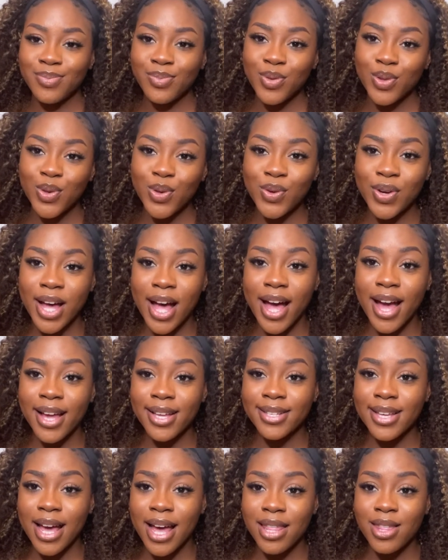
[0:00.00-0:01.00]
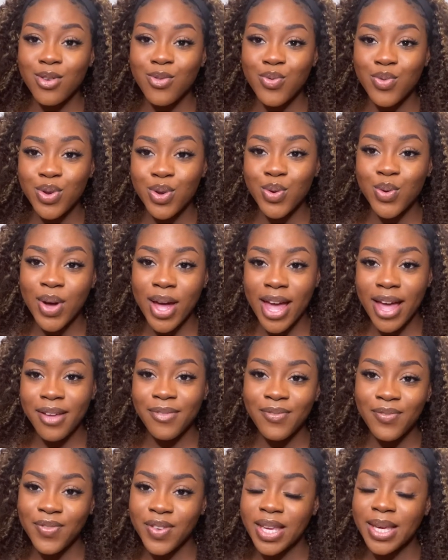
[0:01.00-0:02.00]
you guys are the real
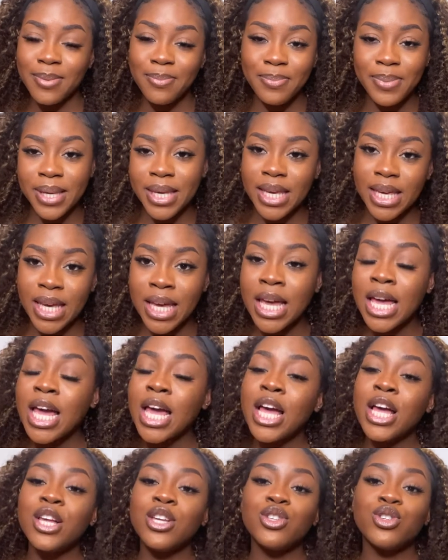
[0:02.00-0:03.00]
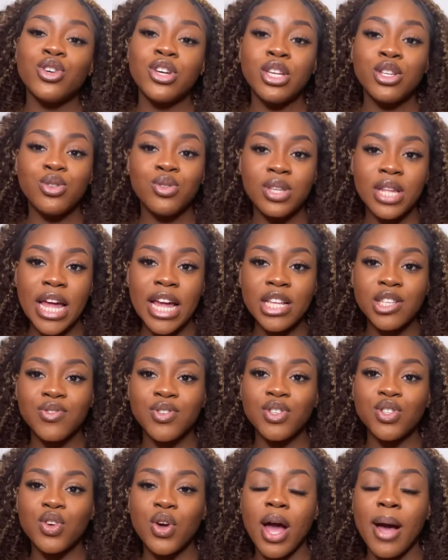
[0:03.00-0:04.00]
MVP. So in today's
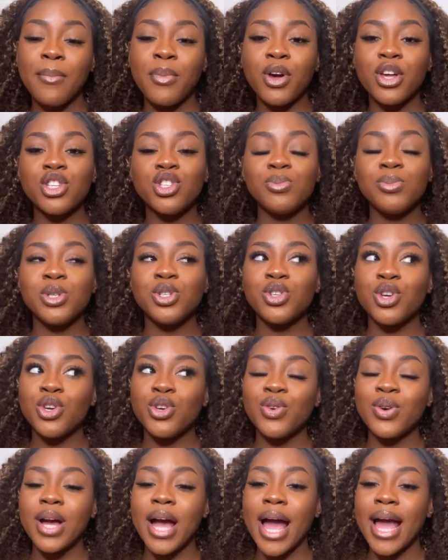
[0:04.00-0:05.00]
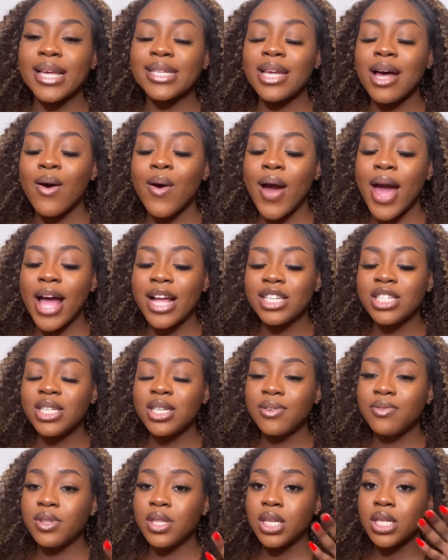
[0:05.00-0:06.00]
video, I'm going to be showing you guys how I
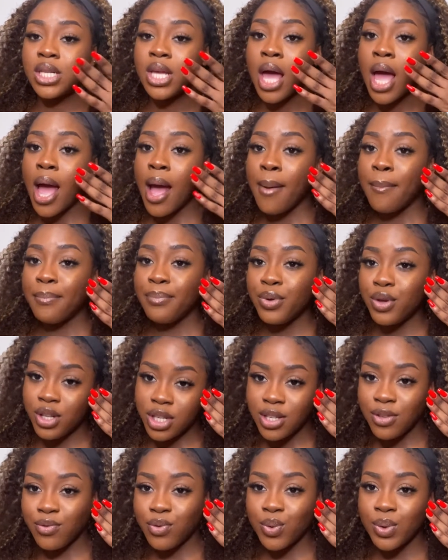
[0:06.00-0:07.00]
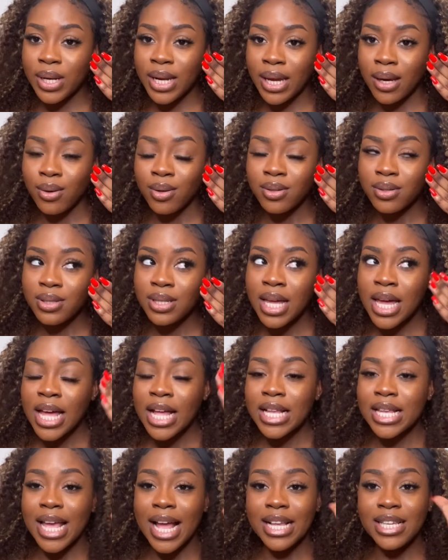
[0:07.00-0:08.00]
achieved these beautiful nails.
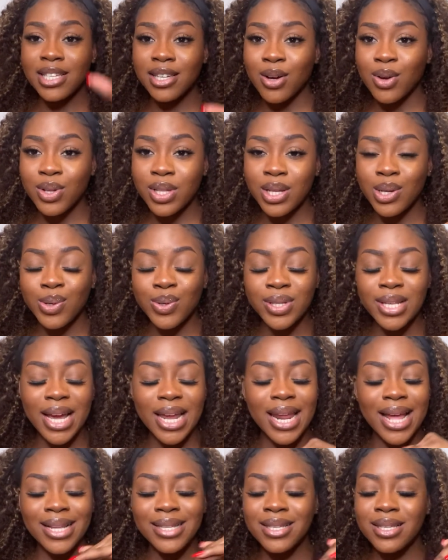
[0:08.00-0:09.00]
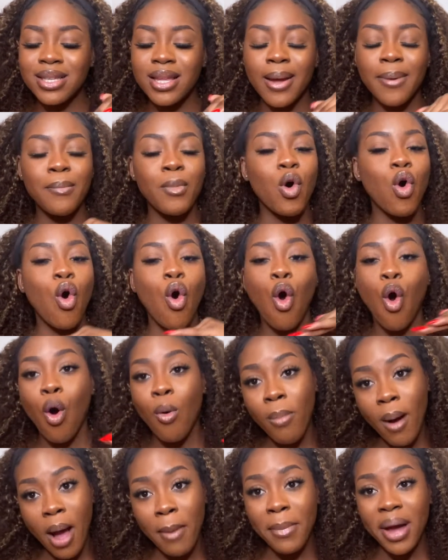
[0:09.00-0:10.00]
They are gel nails and I did them all
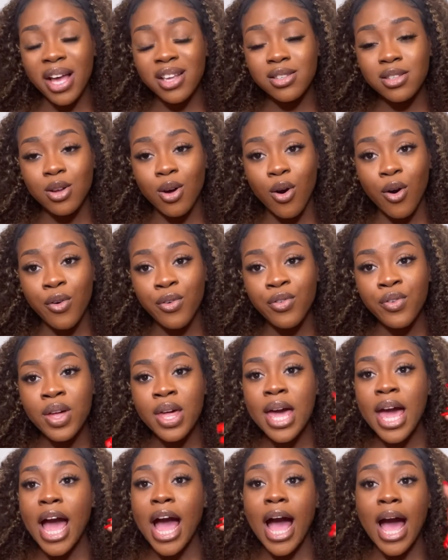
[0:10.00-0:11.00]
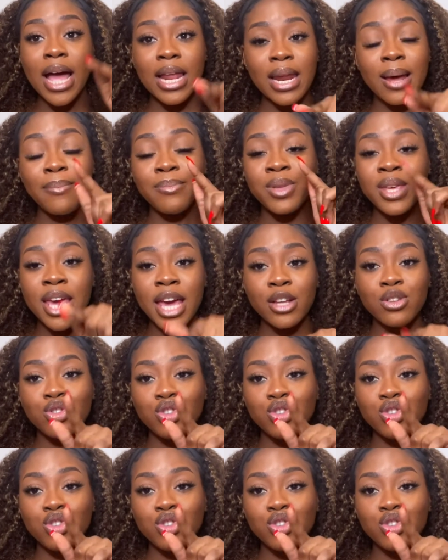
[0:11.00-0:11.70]
by myself. And I'm here to